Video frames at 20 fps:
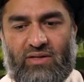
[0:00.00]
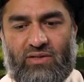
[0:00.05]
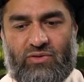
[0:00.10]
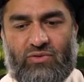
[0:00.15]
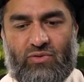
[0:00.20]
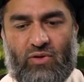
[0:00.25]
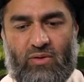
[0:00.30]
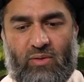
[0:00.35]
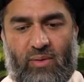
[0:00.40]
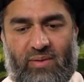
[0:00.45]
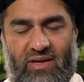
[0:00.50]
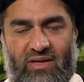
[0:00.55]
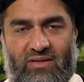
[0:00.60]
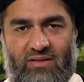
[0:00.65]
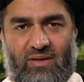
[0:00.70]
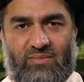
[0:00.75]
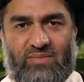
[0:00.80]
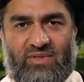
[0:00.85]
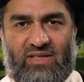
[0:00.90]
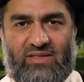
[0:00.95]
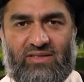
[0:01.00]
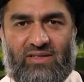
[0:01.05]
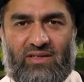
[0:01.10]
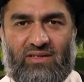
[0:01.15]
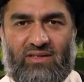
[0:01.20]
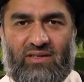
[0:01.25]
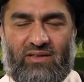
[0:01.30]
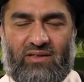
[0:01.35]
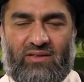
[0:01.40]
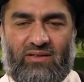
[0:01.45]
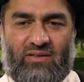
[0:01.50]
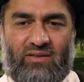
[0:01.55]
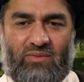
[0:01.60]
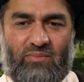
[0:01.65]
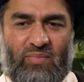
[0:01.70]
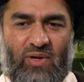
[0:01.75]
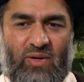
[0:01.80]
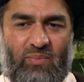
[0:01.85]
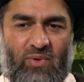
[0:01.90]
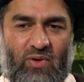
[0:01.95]
So Imam Ali Islam says
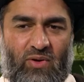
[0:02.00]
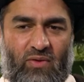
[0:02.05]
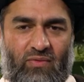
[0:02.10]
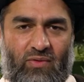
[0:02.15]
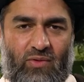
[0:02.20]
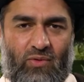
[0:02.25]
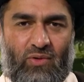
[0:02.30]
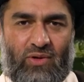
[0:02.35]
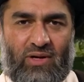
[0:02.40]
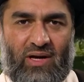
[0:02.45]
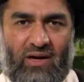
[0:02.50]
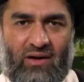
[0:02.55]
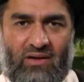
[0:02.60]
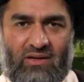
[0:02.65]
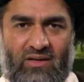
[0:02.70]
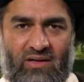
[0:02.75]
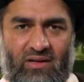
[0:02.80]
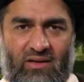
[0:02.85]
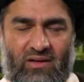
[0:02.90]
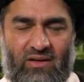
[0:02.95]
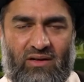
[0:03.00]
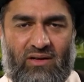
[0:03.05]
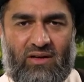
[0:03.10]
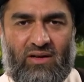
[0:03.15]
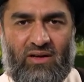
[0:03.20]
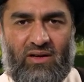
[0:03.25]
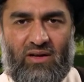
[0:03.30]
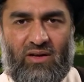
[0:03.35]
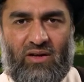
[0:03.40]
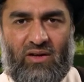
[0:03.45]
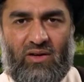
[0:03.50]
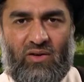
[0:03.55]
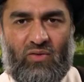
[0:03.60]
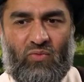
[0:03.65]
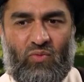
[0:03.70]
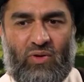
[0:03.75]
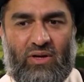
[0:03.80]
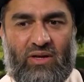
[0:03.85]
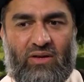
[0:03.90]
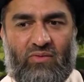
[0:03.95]
that people of low character
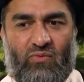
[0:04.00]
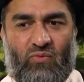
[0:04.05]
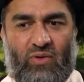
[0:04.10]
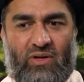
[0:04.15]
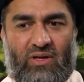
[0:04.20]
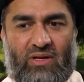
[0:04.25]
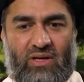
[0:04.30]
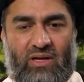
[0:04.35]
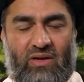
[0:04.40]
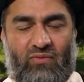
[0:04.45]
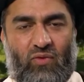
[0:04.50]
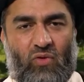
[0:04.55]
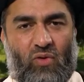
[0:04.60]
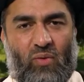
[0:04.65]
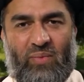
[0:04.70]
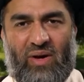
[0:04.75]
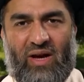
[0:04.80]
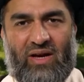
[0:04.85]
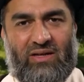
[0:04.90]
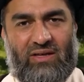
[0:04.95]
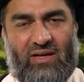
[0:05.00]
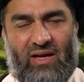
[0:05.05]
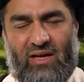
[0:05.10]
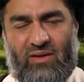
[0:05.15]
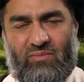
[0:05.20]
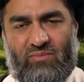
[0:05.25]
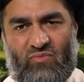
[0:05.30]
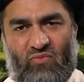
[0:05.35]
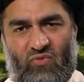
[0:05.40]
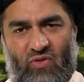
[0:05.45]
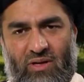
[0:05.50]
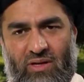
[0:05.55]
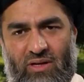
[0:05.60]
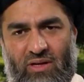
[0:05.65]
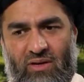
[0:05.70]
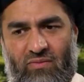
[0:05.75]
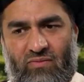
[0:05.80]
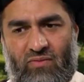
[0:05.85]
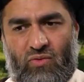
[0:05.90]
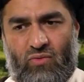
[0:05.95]
will give you a bad name, will
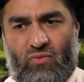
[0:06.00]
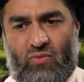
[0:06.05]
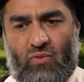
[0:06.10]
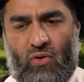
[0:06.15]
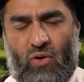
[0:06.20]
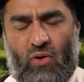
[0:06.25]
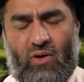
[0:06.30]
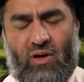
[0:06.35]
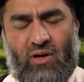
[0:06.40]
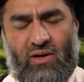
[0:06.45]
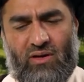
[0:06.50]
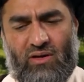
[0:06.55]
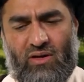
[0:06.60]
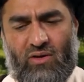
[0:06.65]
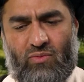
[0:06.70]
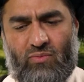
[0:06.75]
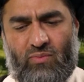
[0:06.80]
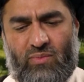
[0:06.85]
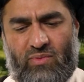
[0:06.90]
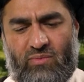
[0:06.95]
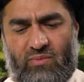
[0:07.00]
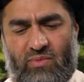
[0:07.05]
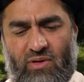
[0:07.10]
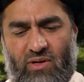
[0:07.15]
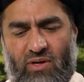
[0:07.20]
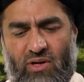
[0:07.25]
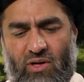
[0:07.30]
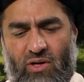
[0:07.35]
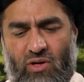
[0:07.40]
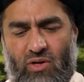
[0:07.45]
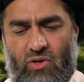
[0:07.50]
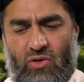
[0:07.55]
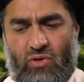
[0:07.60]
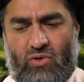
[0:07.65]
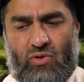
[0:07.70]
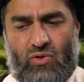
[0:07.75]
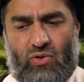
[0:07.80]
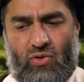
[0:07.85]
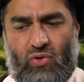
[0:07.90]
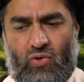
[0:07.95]
give you hokkar, you know,
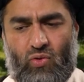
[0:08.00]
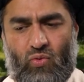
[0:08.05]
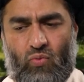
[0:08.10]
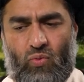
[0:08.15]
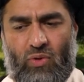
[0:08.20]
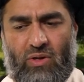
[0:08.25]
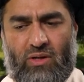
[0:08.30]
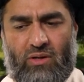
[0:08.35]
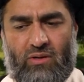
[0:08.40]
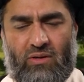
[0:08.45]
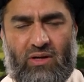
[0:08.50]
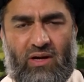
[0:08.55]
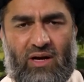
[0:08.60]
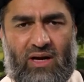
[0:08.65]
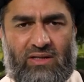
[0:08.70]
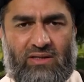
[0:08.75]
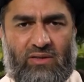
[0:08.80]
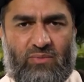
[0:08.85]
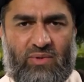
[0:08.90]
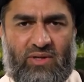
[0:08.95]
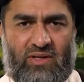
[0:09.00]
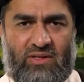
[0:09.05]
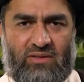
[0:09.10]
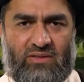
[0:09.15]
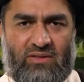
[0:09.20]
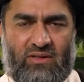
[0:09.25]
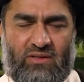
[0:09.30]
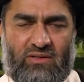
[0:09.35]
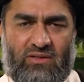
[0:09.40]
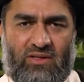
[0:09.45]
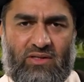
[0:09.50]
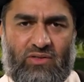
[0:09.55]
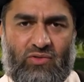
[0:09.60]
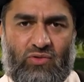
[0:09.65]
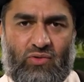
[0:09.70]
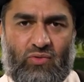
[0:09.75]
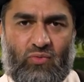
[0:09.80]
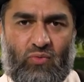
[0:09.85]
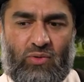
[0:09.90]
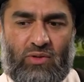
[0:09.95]
you will either be insulted,
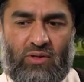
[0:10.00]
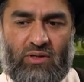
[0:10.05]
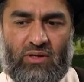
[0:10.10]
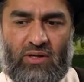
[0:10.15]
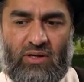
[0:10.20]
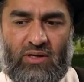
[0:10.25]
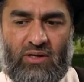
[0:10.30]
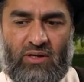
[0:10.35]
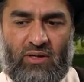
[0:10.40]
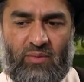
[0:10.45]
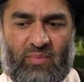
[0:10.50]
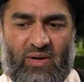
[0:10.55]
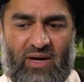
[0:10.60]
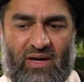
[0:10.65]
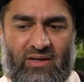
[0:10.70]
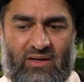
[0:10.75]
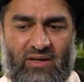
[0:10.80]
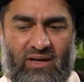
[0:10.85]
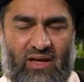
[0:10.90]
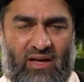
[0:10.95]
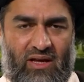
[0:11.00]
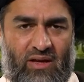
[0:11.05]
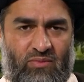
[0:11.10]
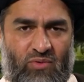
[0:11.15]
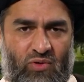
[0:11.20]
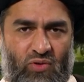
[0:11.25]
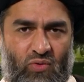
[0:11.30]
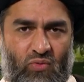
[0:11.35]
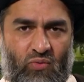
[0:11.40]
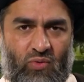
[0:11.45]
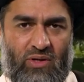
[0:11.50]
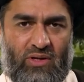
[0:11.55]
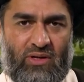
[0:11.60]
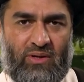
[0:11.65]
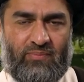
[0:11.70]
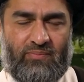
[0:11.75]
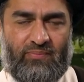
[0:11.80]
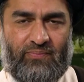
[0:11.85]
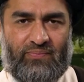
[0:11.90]
you will earn a bad name, you